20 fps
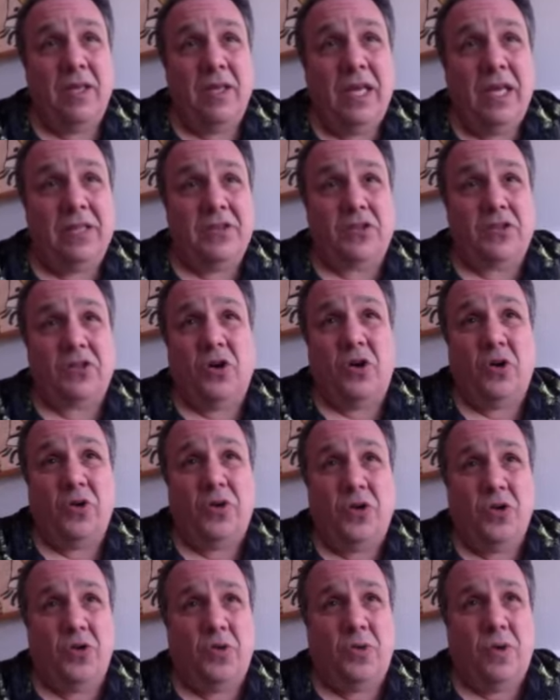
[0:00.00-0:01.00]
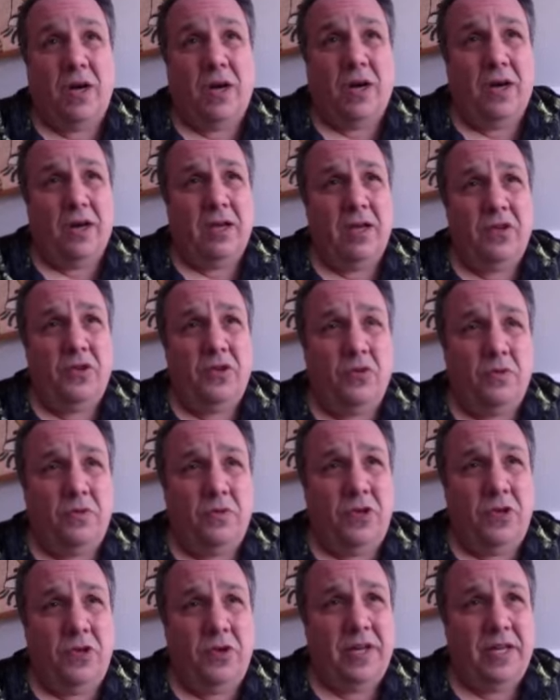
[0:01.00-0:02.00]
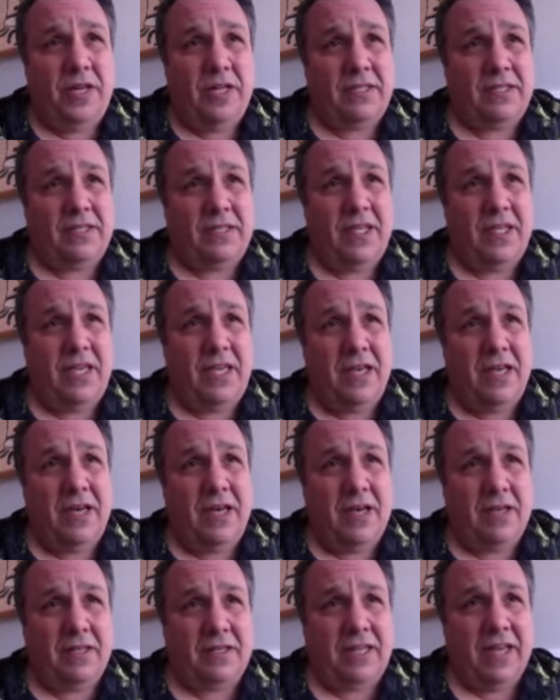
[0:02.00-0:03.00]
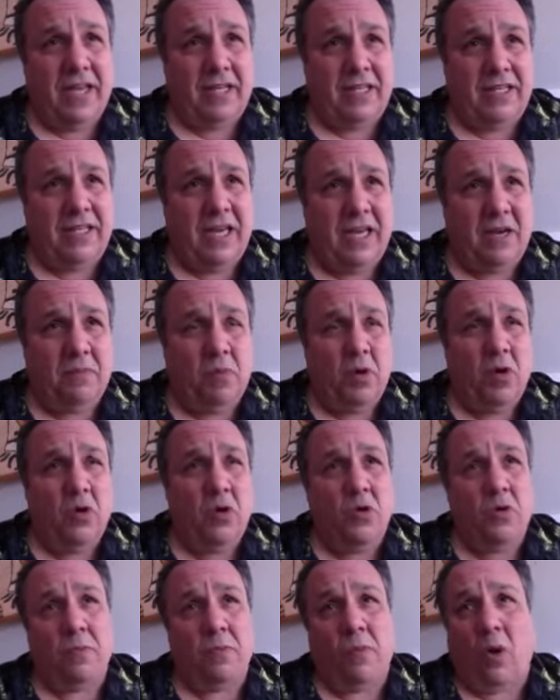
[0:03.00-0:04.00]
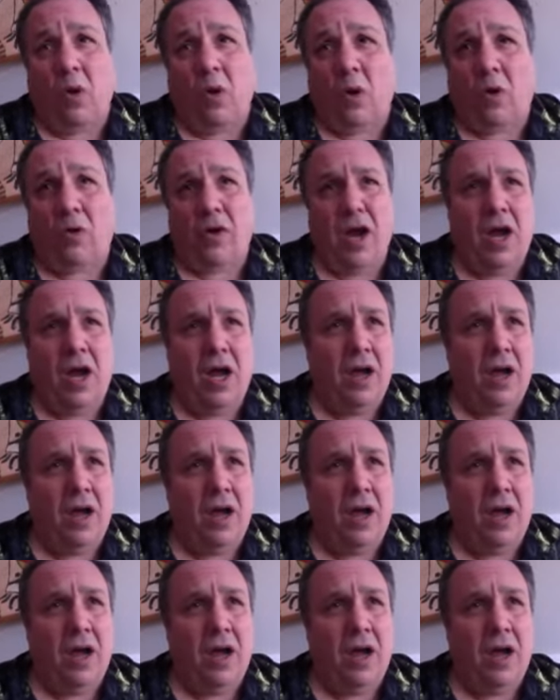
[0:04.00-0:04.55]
And so you didn't see Tick Tick Boom or